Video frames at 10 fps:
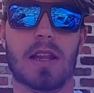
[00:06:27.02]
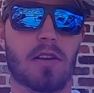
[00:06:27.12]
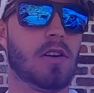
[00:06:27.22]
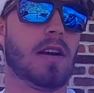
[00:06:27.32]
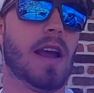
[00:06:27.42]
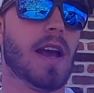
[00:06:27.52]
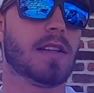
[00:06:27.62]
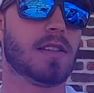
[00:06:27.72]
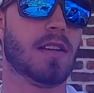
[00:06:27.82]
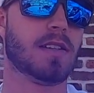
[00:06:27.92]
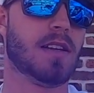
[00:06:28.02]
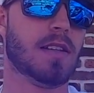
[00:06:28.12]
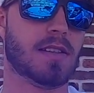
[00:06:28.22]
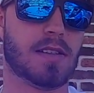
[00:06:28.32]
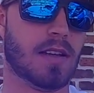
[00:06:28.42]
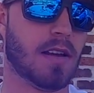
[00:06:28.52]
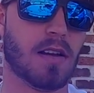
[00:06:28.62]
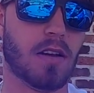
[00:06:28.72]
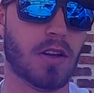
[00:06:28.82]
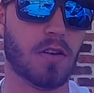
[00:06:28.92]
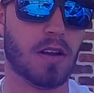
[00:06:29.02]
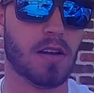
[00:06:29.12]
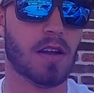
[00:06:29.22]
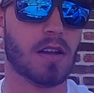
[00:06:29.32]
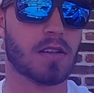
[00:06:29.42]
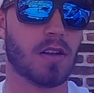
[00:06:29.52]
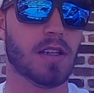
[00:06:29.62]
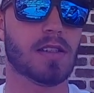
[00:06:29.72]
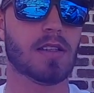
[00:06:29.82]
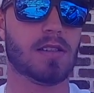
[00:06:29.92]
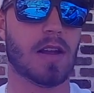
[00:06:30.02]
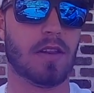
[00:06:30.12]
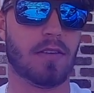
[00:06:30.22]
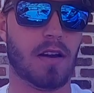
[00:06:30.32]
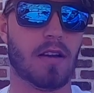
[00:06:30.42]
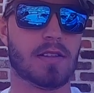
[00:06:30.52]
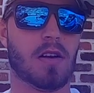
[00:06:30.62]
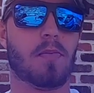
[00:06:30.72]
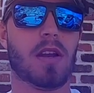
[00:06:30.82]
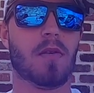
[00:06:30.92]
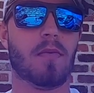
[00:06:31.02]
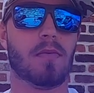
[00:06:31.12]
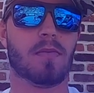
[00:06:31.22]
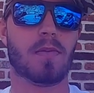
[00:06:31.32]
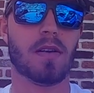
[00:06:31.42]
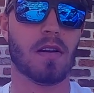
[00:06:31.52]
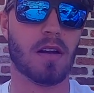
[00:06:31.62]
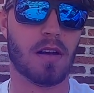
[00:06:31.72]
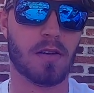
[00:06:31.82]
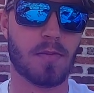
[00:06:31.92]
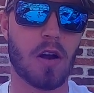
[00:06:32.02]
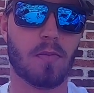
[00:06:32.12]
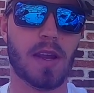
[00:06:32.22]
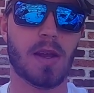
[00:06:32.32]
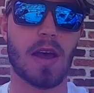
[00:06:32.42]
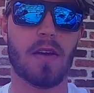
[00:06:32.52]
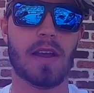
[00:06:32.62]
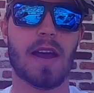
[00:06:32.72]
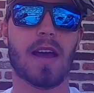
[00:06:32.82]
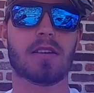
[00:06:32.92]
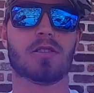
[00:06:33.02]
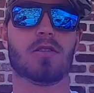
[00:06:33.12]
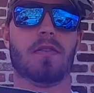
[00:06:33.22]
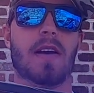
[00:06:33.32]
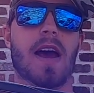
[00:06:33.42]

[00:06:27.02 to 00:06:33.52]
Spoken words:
get that longer cast distance, and I'll do it. So this is a 7.3 also, power medium heavy extra